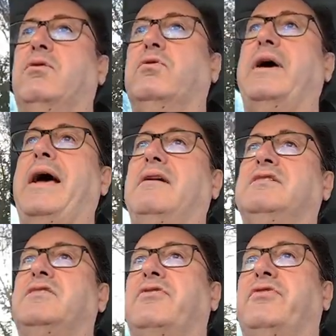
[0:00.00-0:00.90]
All the
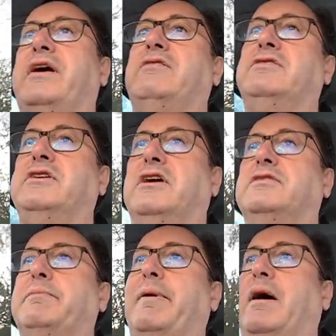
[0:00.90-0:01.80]
houses are three hundred
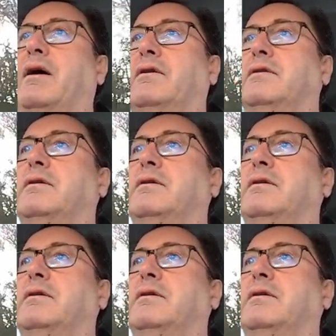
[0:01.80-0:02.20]
yards apart.